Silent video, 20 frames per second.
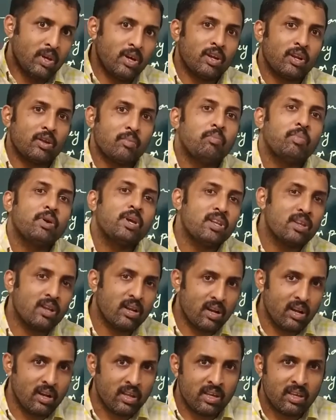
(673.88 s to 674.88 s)

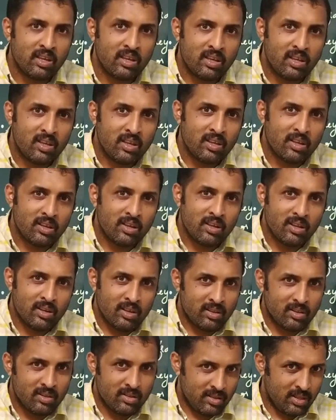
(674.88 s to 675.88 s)
repeatedly.
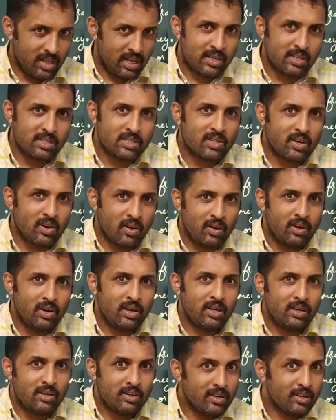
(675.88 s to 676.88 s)
That is called
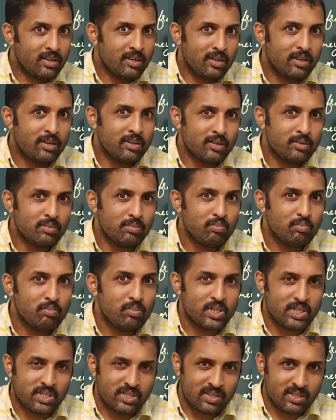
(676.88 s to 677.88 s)

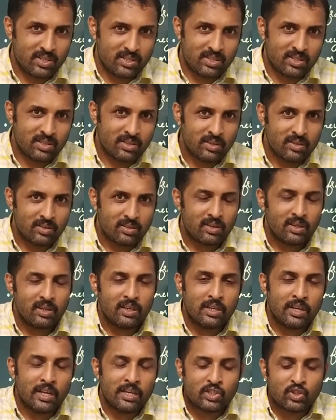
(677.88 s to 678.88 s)
business.
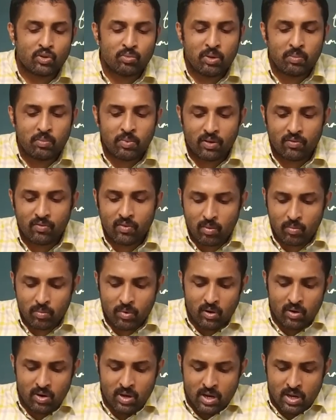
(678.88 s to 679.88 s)
It has to be performed
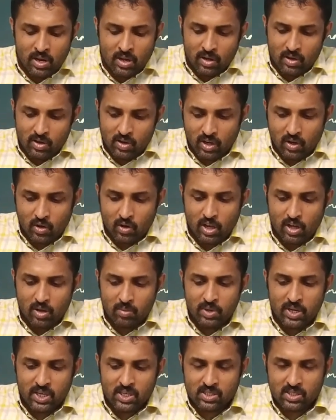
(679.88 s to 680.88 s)
on regular
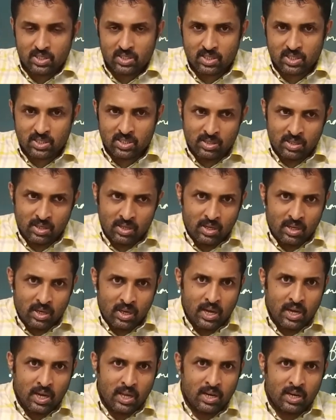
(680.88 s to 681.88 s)
basis.
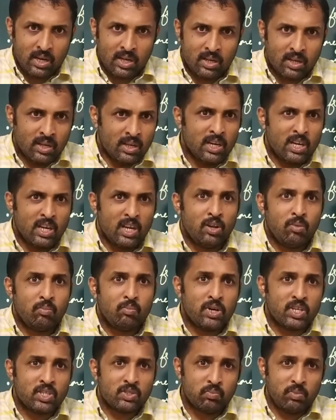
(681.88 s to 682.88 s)
And it
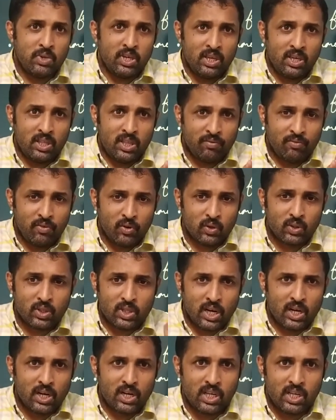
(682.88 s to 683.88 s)
must be, the fifth
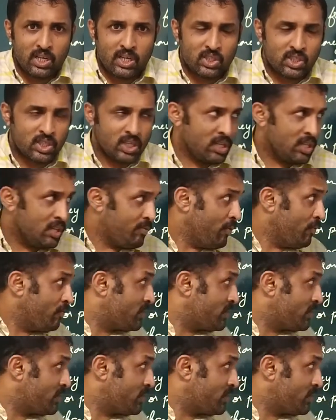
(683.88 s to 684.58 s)
condition